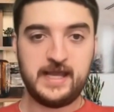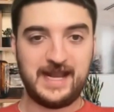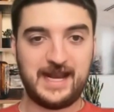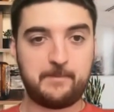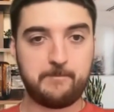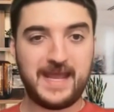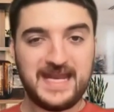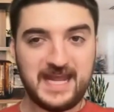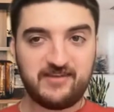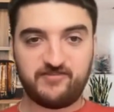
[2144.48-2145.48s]
And I
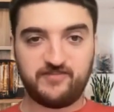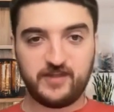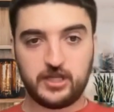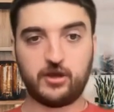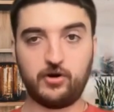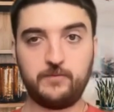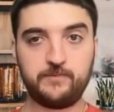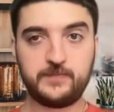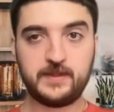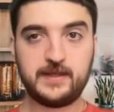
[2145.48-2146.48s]
made a video
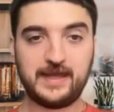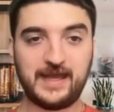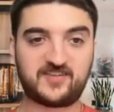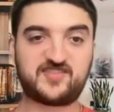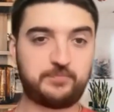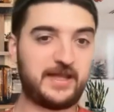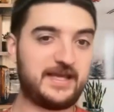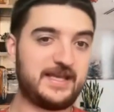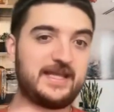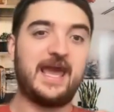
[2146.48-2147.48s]

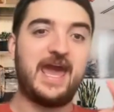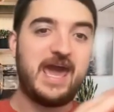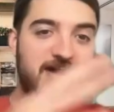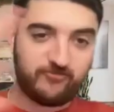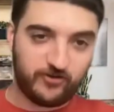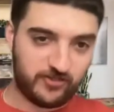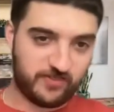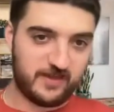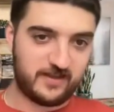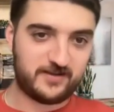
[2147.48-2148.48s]
explaining
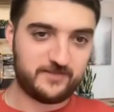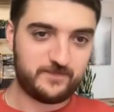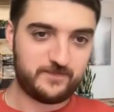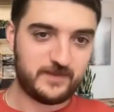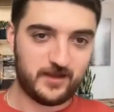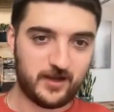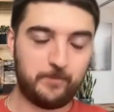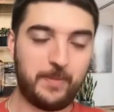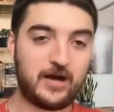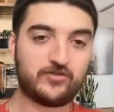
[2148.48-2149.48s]
everything
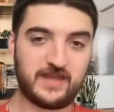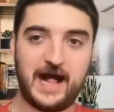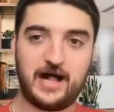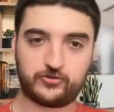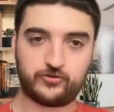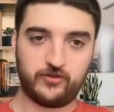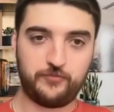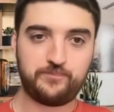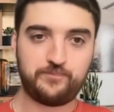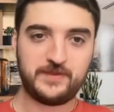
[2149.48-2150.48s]
about the
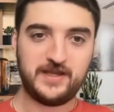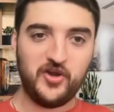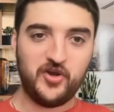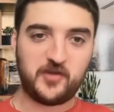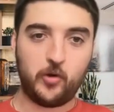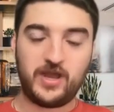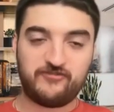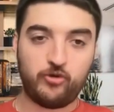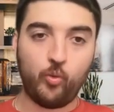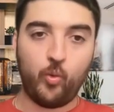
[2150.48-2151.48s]
algorithm. So
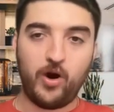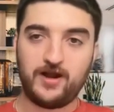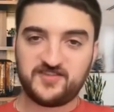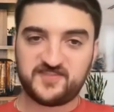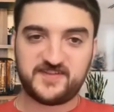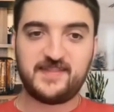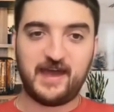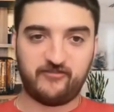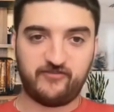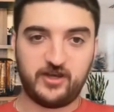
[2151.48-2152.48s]
if you want to see
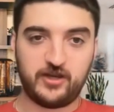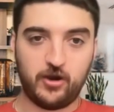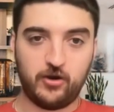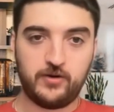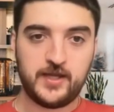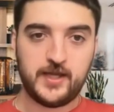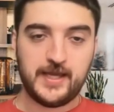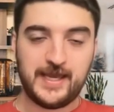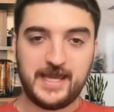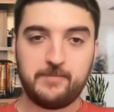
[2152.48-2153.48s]
that video,
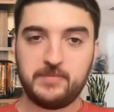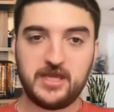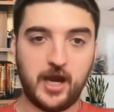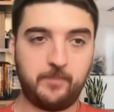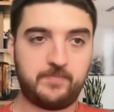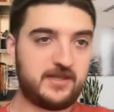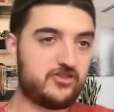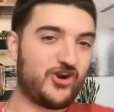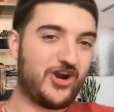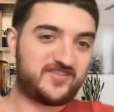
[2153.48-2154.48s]
hit me up
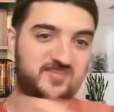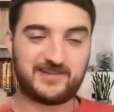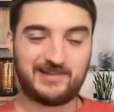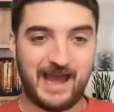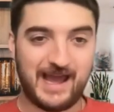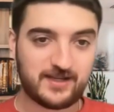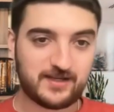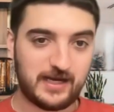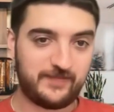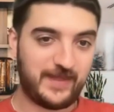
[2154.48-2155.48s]
either on
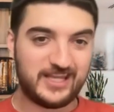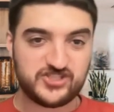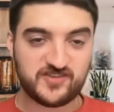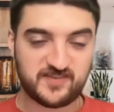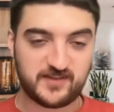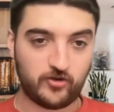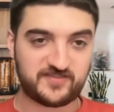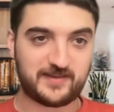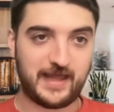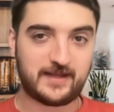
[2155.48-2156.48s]
Slack, on the agency go
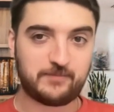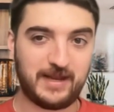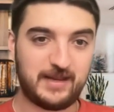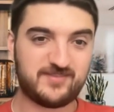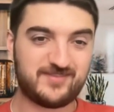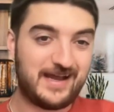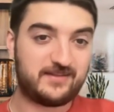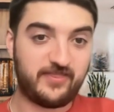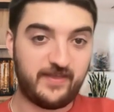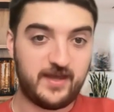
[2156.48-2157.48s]
Slack. My name is
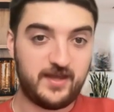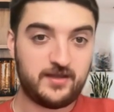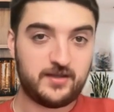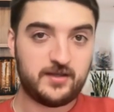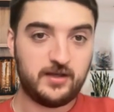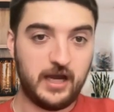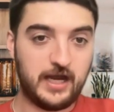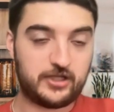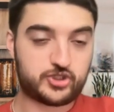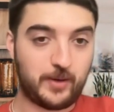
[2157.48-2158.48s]
Atdhe
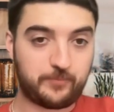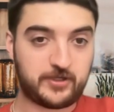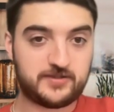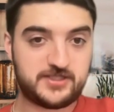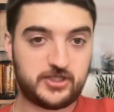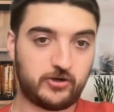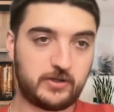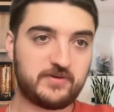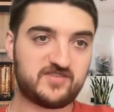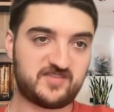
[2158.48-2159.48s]
uh, Trepca,
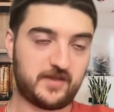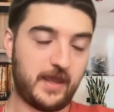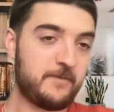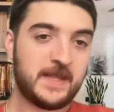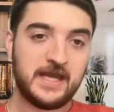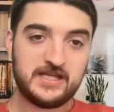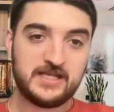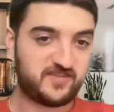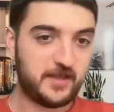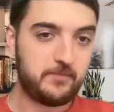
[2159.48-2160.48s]
TRE, PCA,
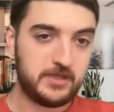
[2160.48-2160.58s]
just hit